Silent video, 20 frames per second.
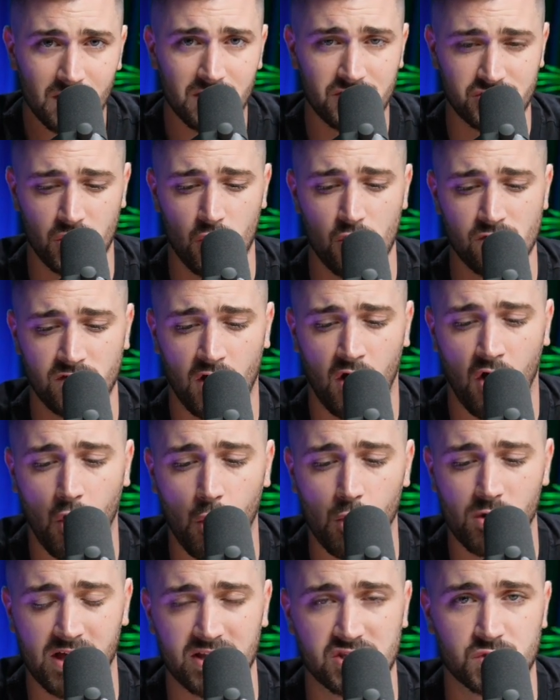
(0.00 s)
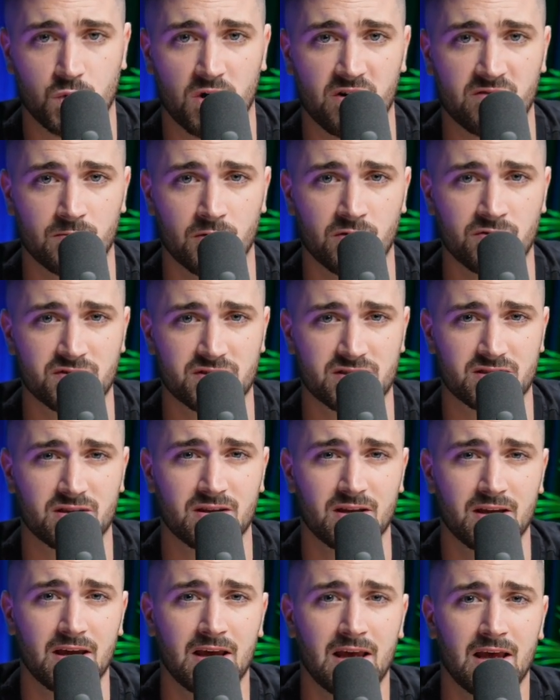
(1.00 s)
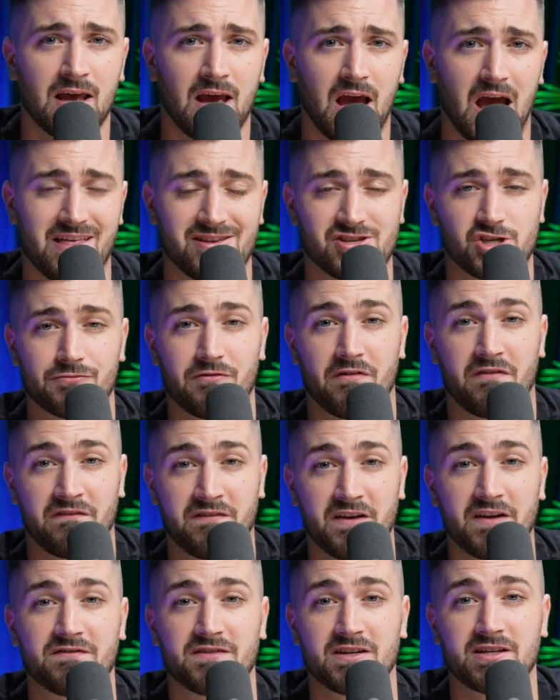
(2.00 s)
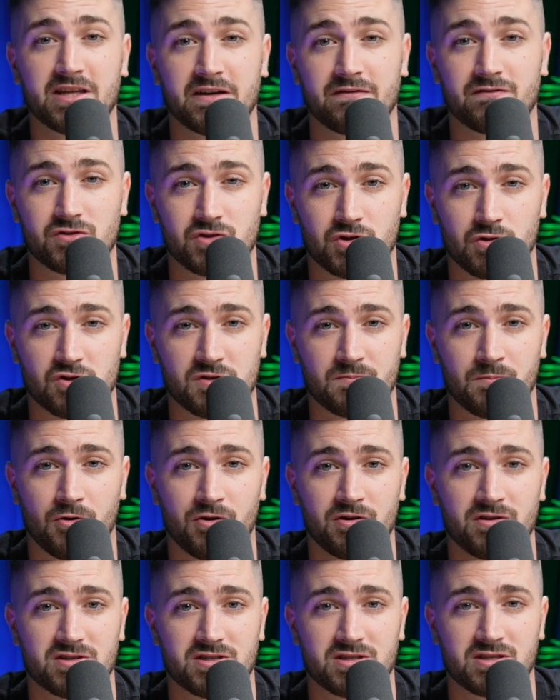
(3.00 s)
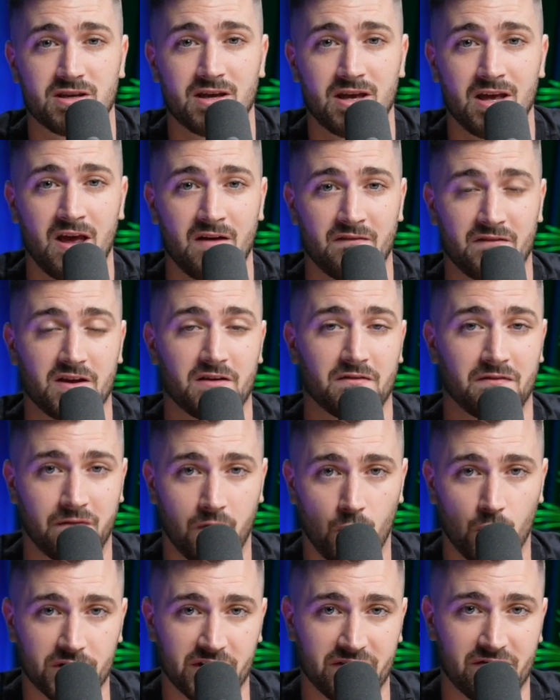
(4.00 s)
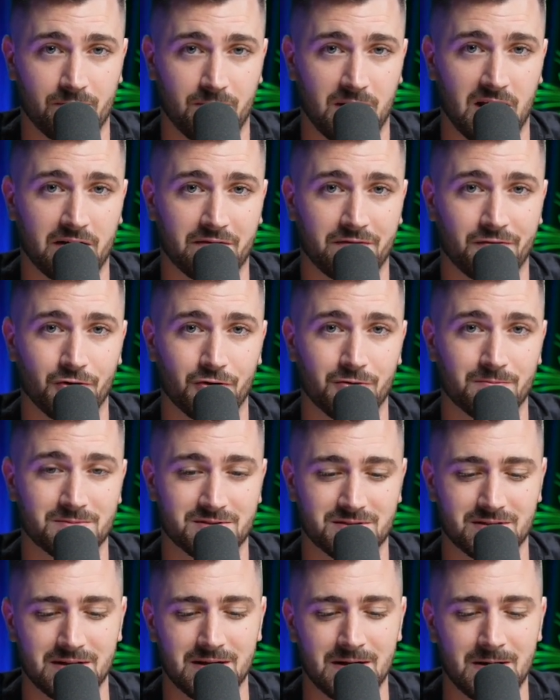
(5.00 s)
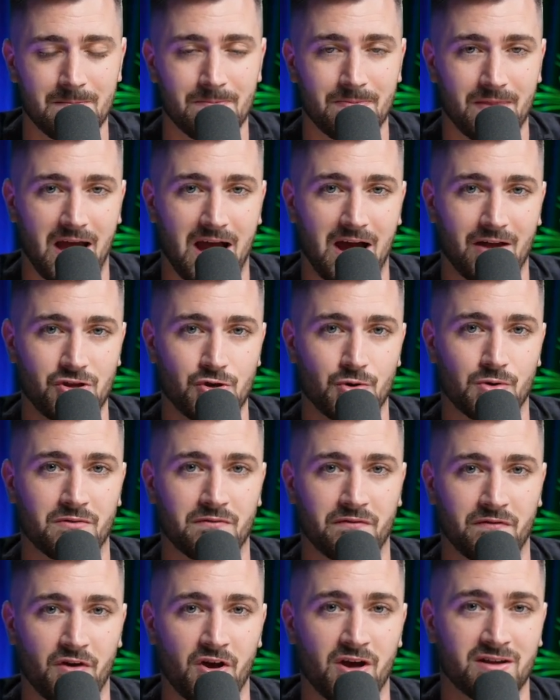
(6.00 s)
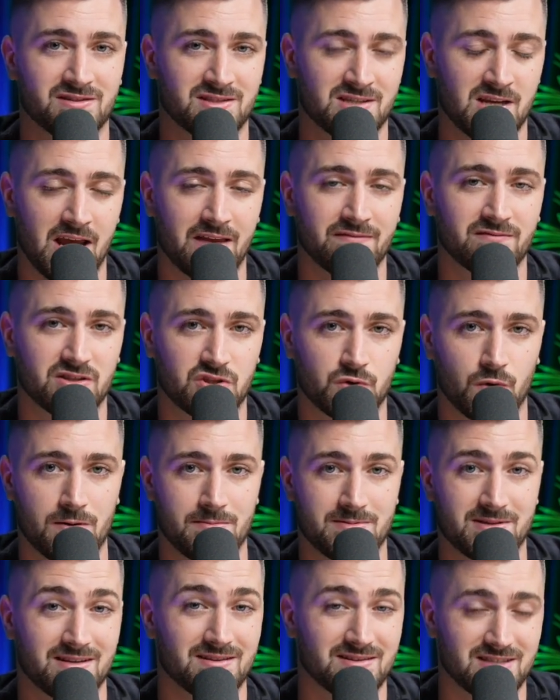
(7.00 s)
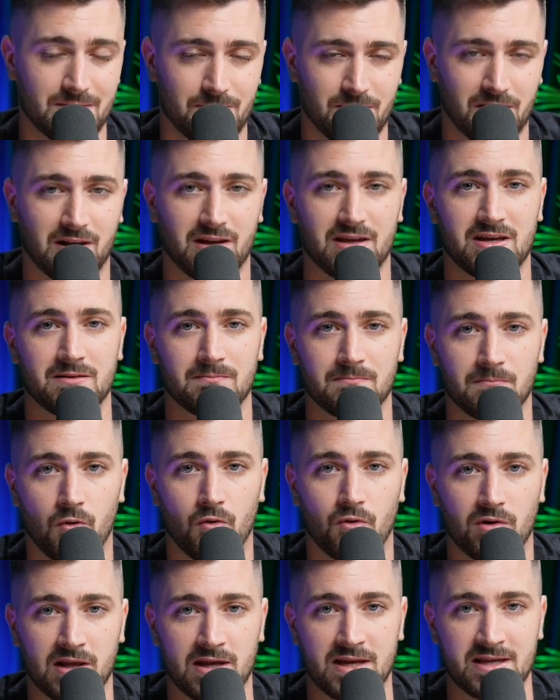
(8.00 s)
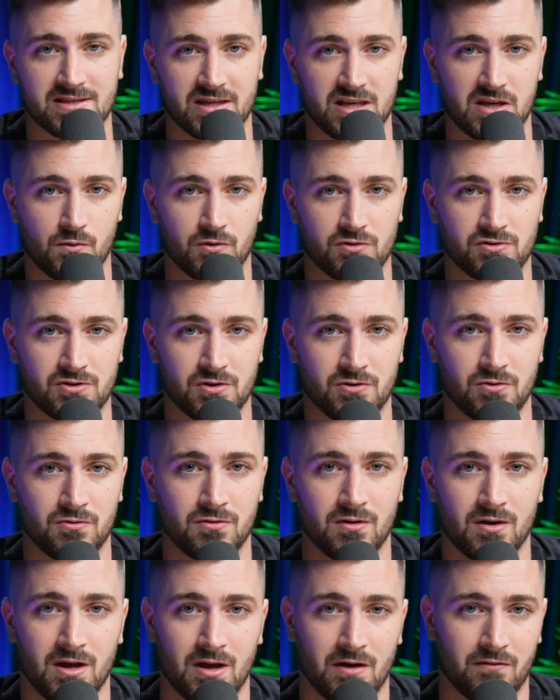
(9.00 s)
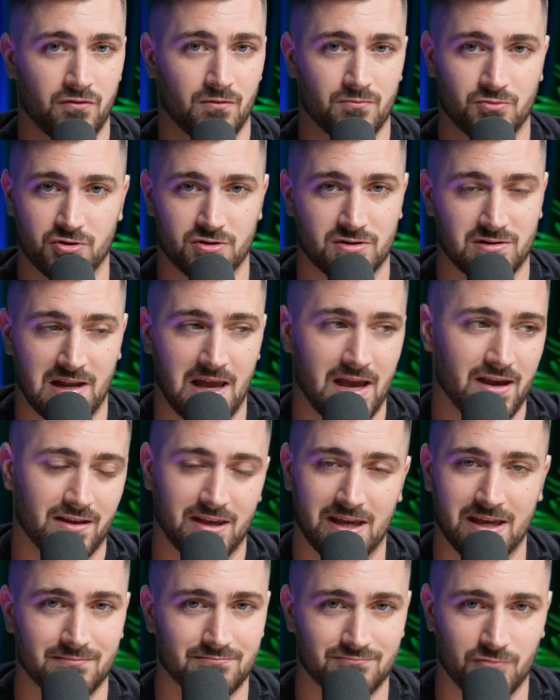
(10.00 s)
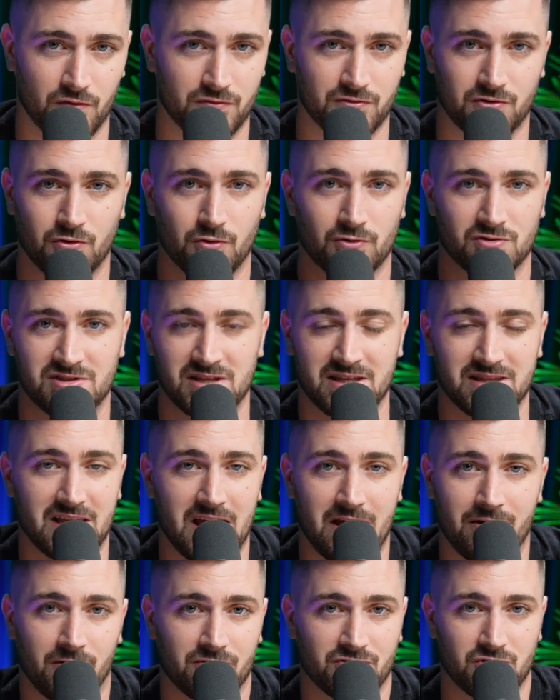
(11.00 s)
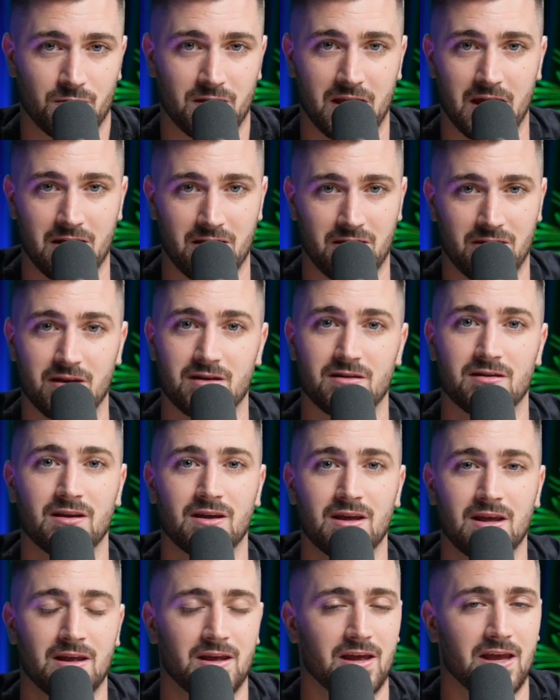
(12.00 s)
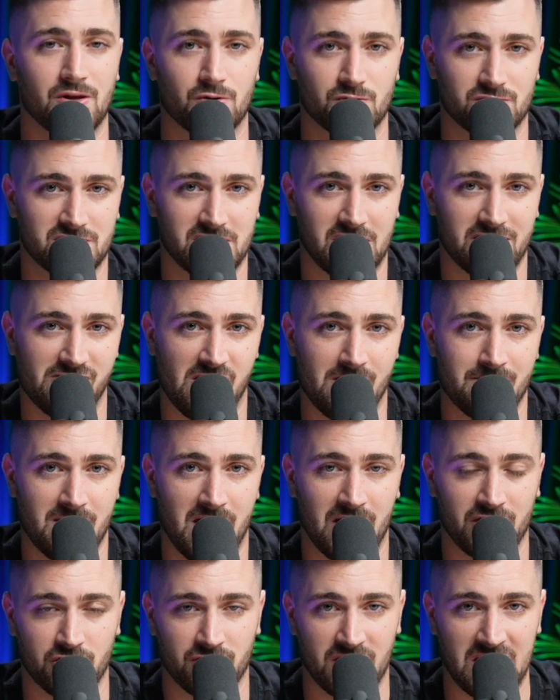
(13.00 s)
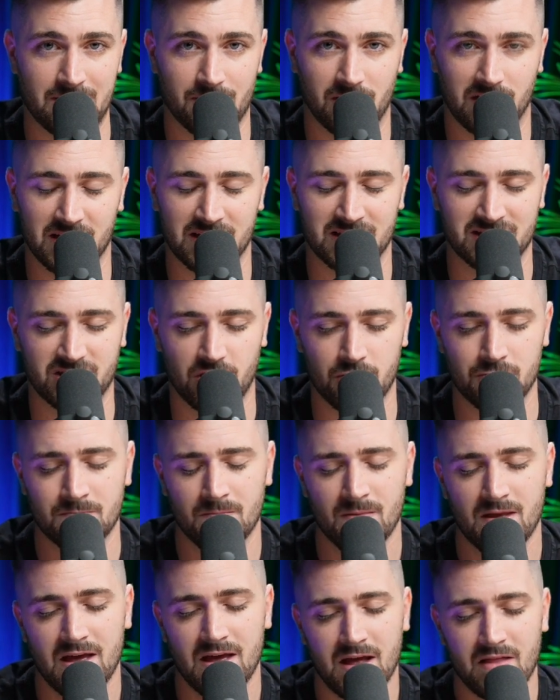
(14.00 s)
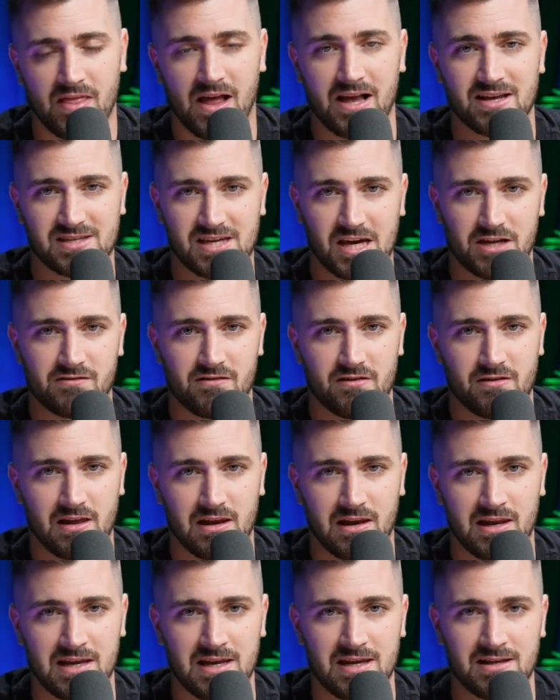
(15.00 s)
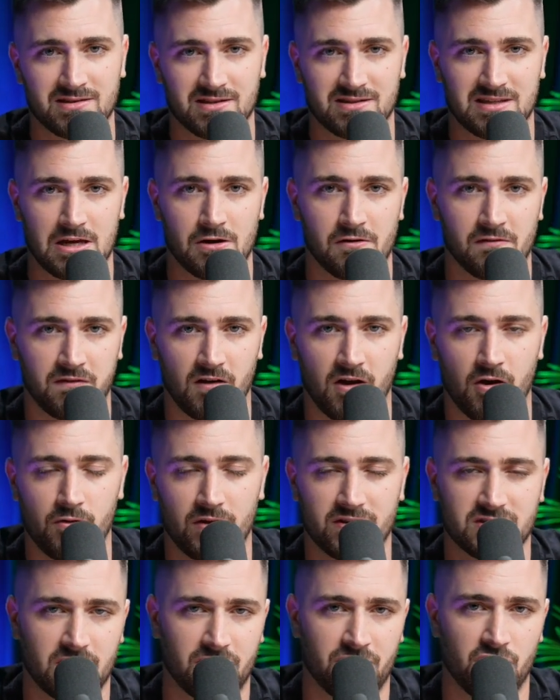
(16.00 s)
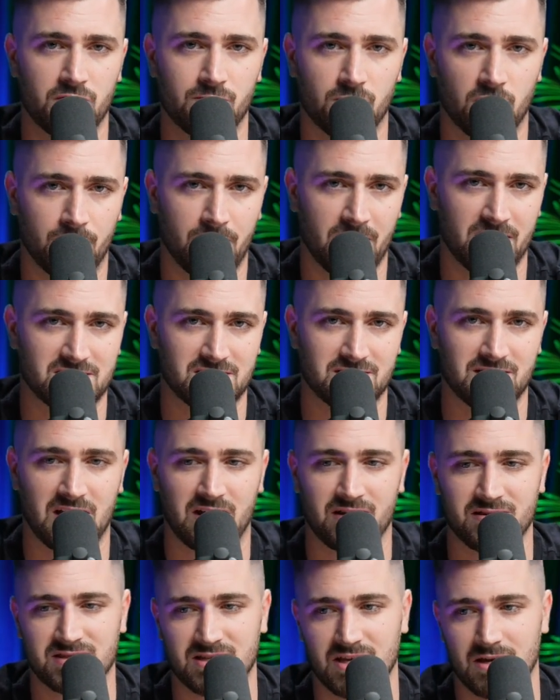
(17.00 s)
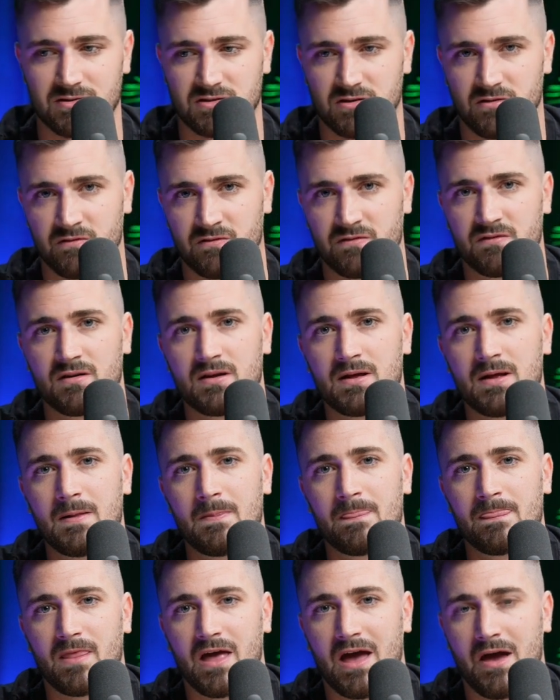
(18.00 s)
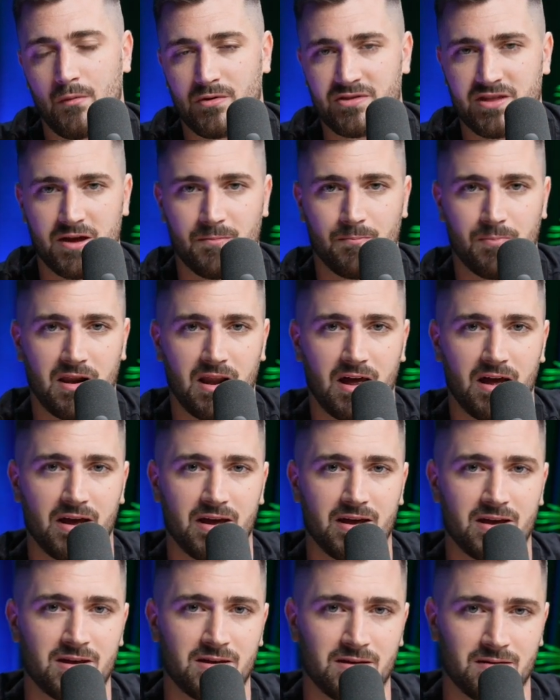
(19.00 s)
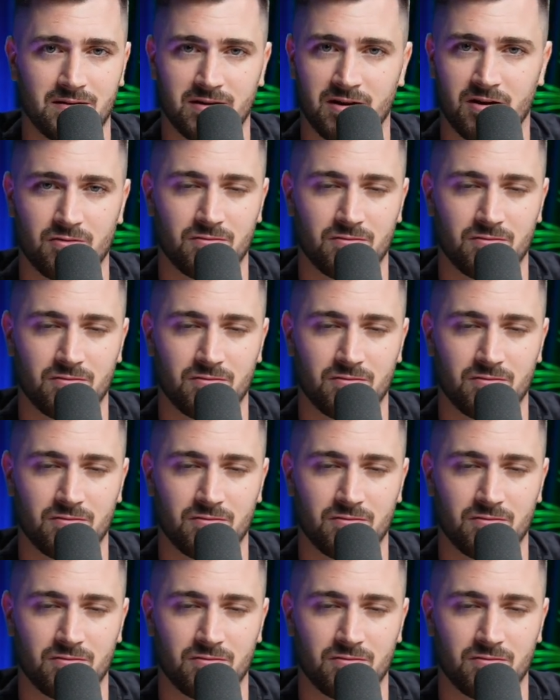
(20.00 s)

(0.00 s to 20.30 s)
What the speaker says: So over the whole that 12 months, and there's over 50 different touch points via 4 different platforms, and you'll convert 10 to 20% typically more leads than you would do from just letting it, of course, sit there, not doing anything in your CRM and your email list. So that's kind of the lead to deal flow. There's a few more bits in that in terms of when they apply,